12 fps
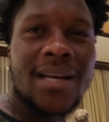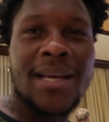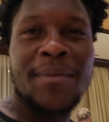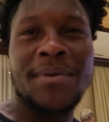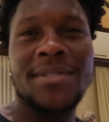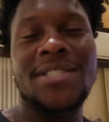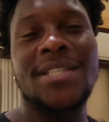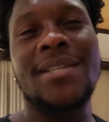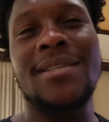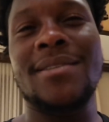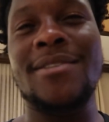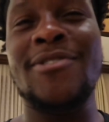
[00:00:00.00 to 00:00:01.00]
keep
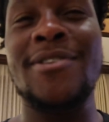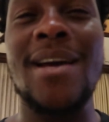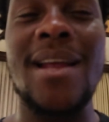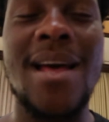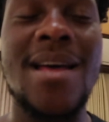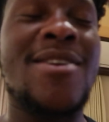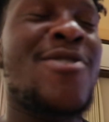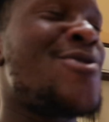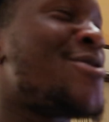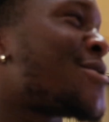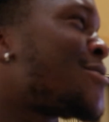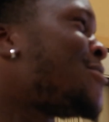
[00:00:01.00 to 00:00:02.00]
it I gotta have an
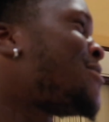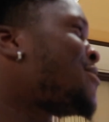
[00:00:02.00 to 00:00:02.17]
old school